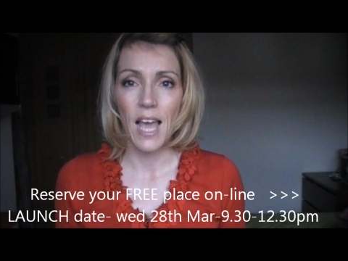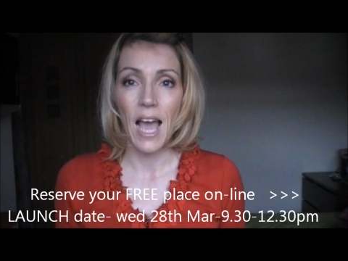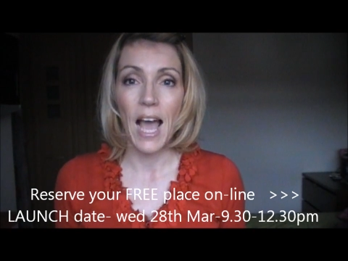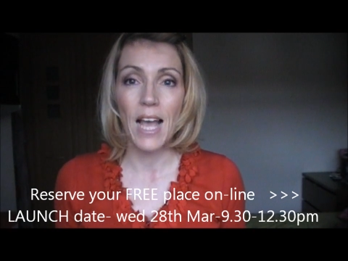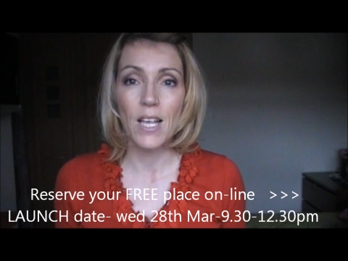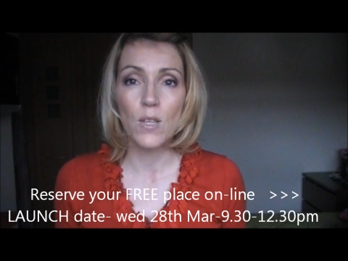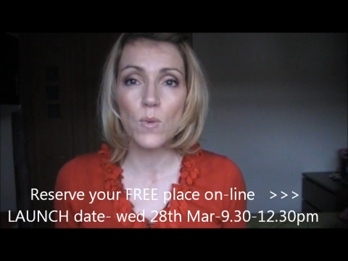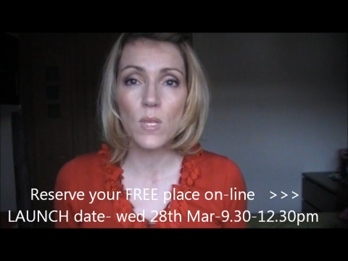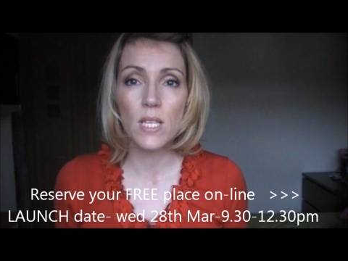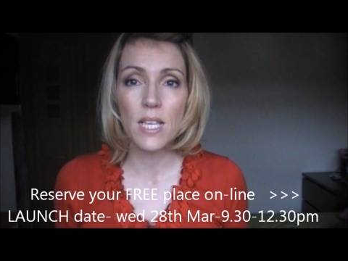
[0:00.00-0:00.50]

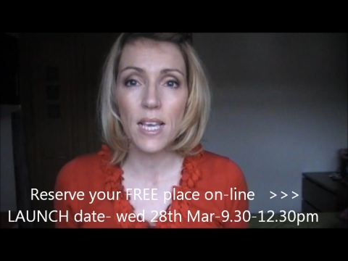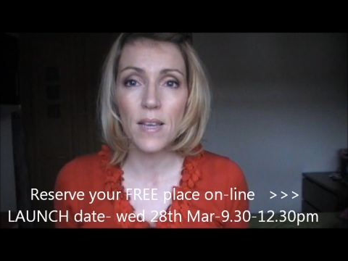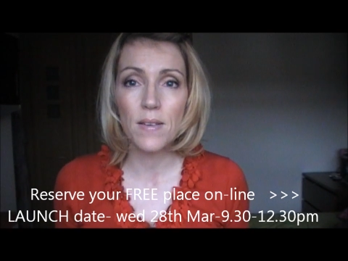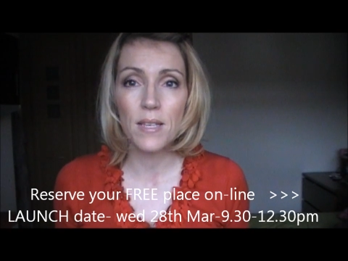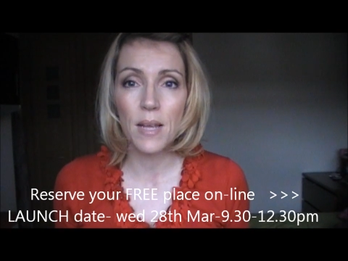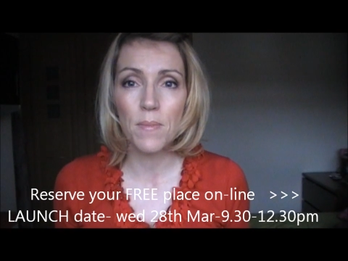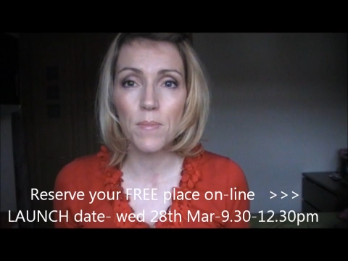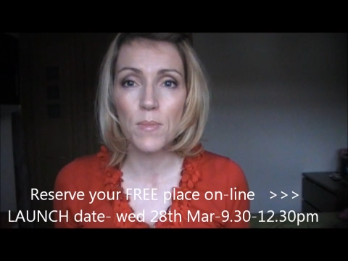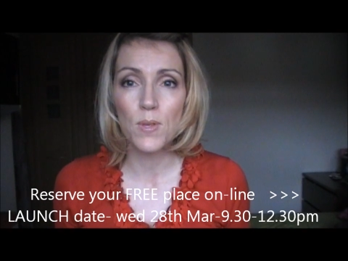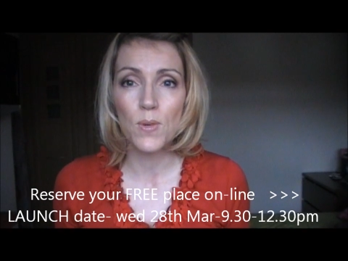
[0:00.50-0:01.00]
As we say at
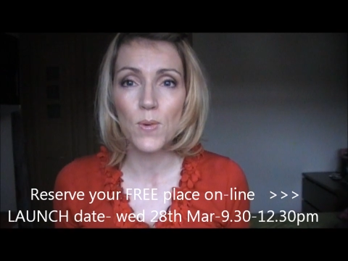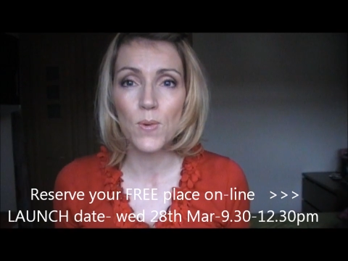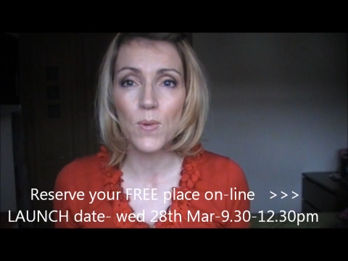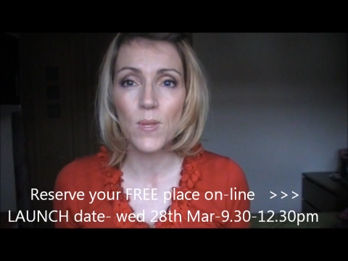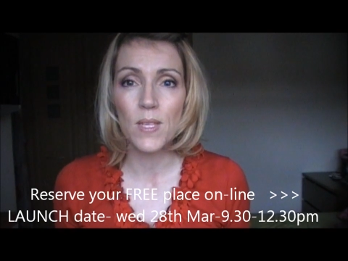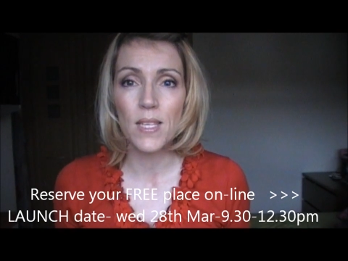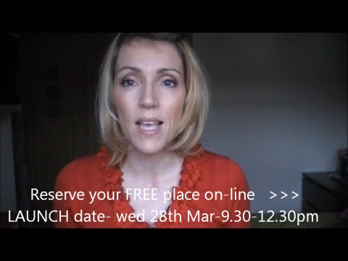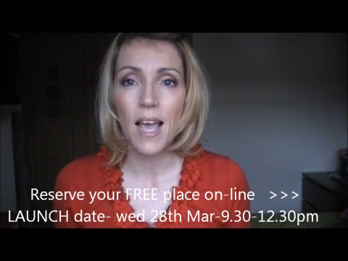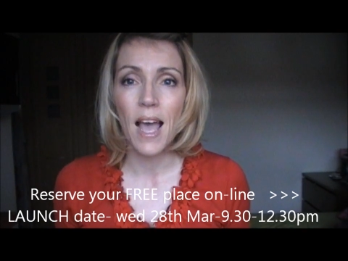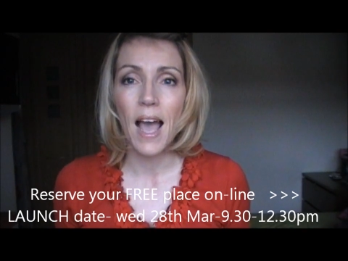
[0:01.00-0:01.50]

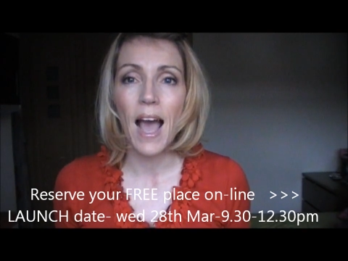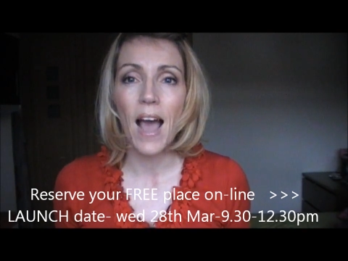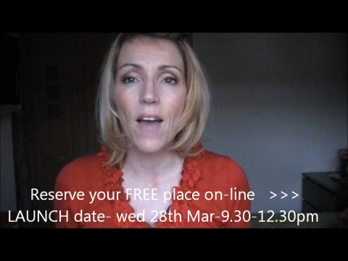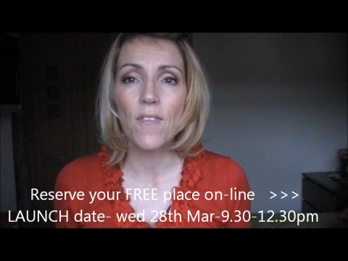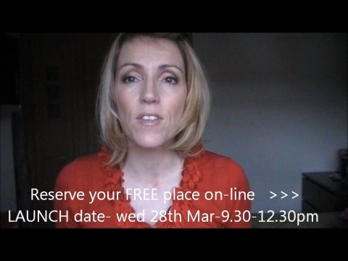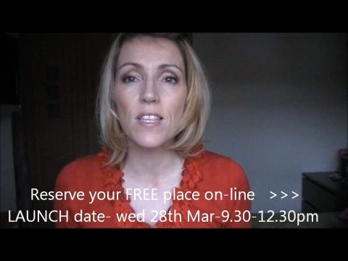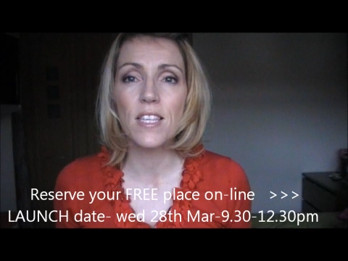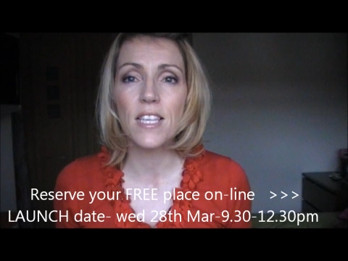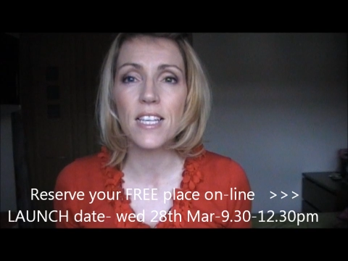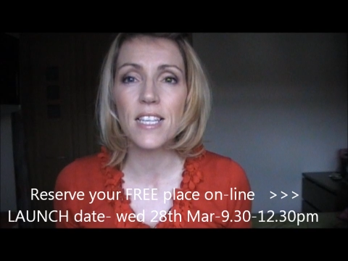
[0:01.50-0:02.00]
Damsels,
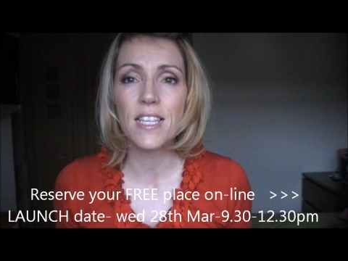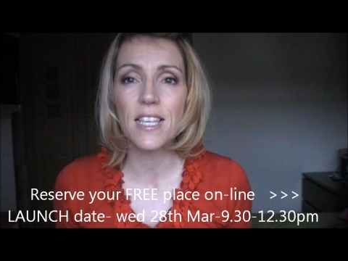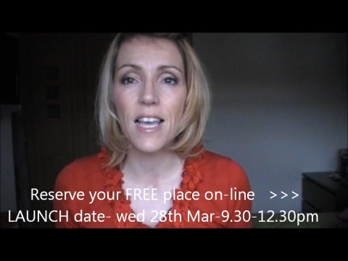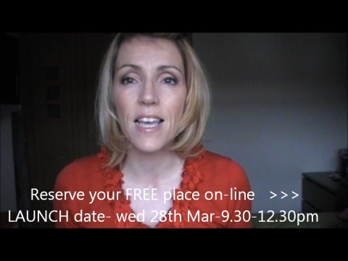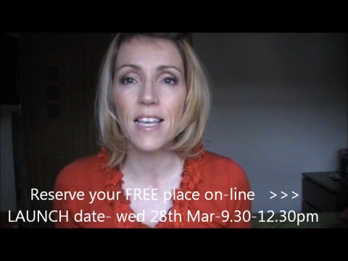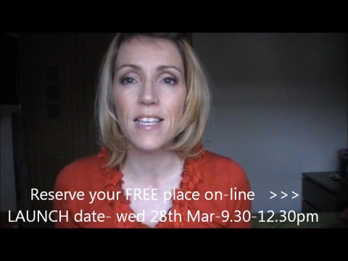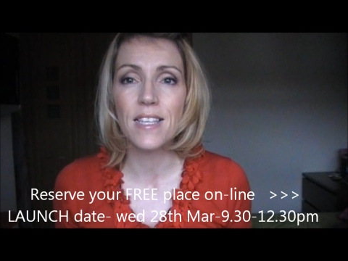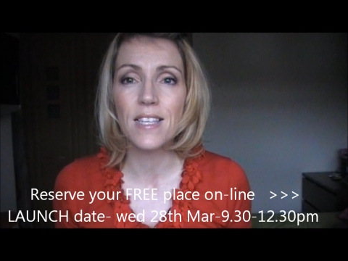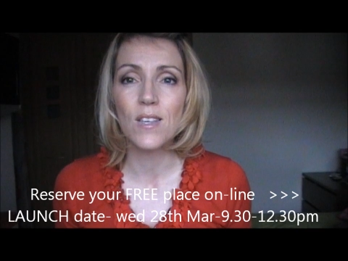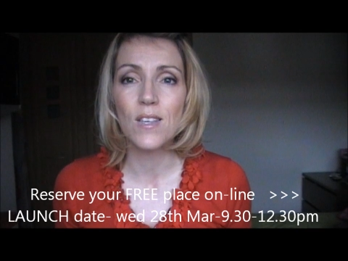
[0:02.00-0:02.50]
having
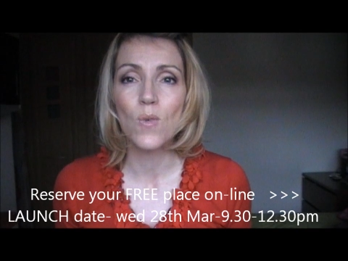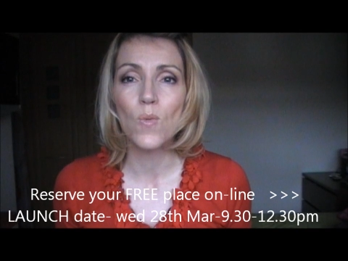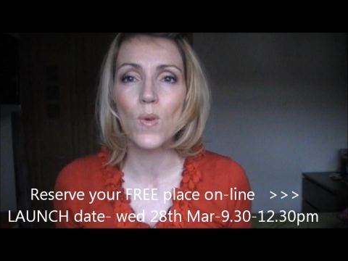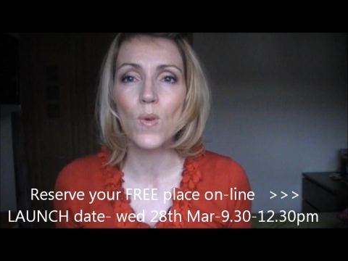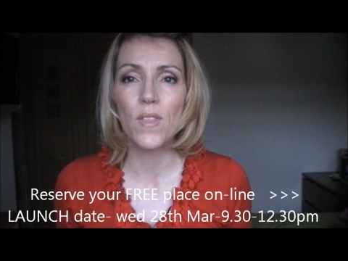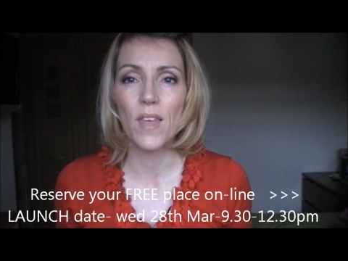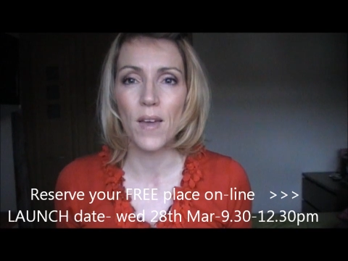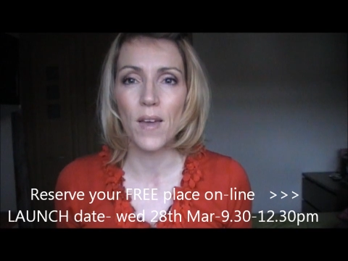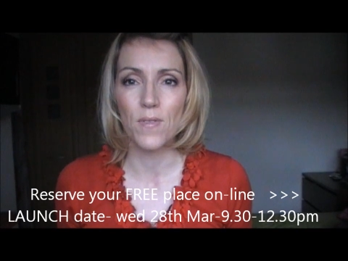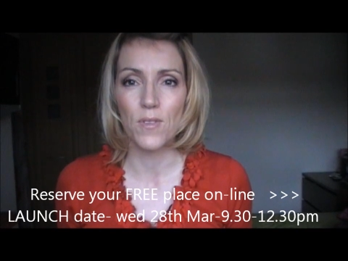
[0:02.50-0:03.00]
success
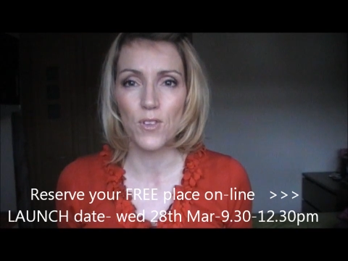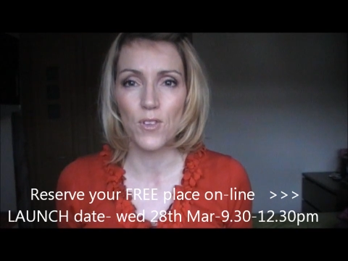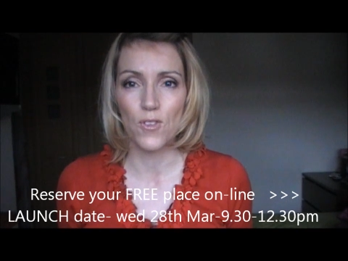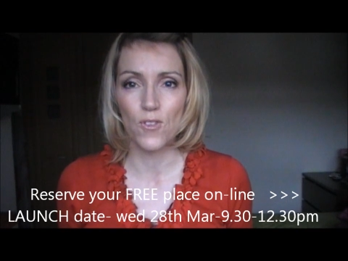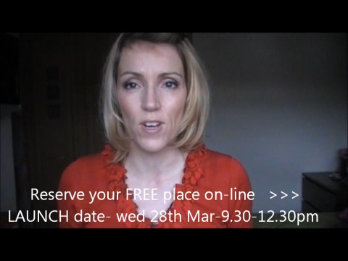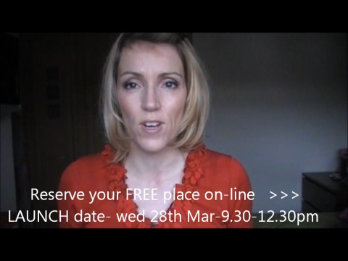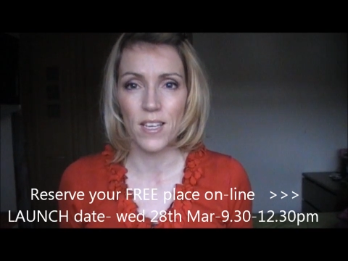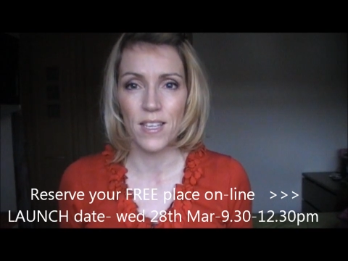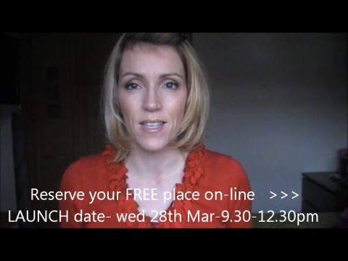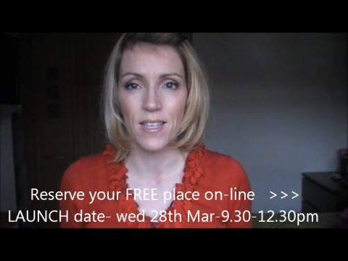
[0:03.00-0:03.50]
without the
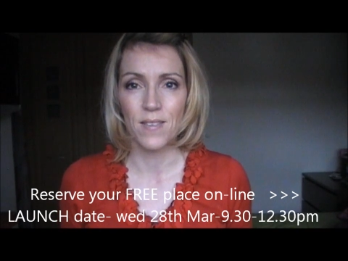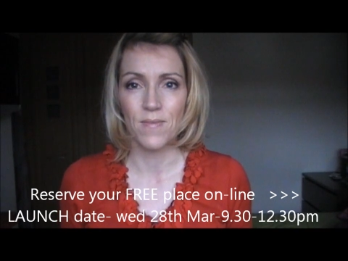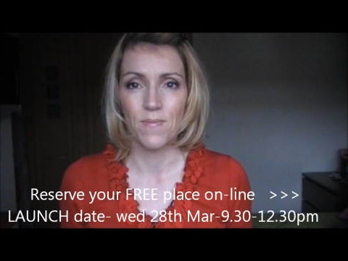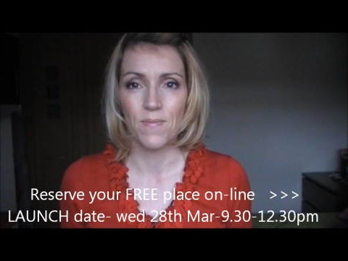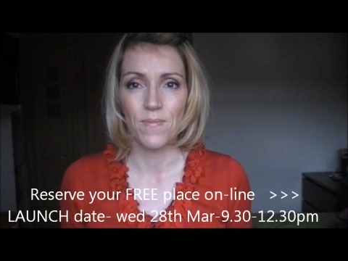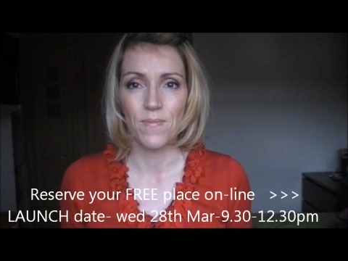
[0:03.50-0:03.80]
stress.